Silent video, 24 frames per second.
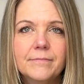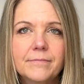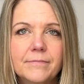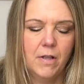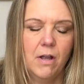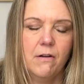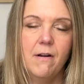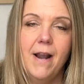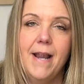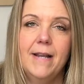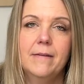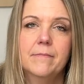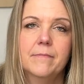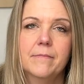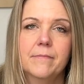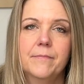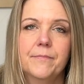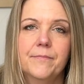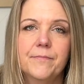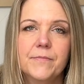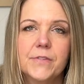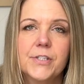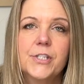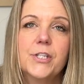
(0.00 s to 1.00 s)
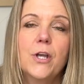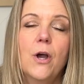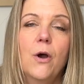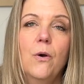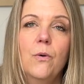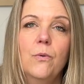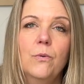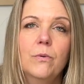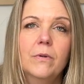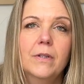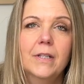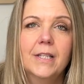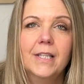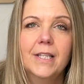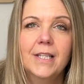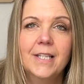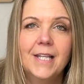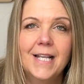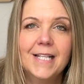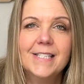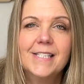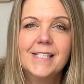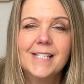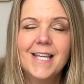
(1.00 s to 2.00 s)
All right, so
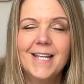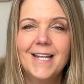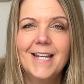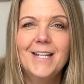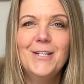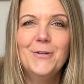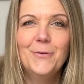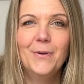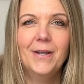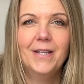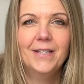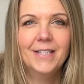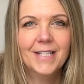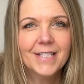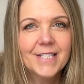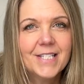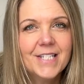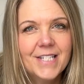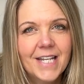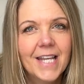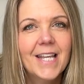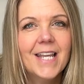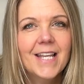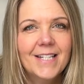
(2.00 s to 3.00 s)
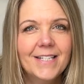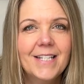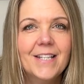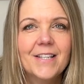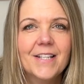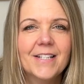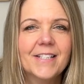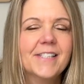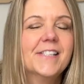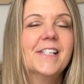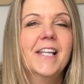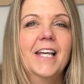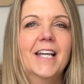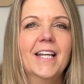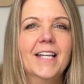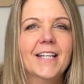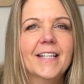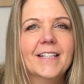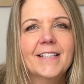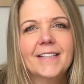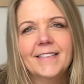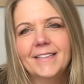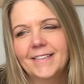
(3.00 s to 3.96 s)
let's get into it. Let's dig into this thing.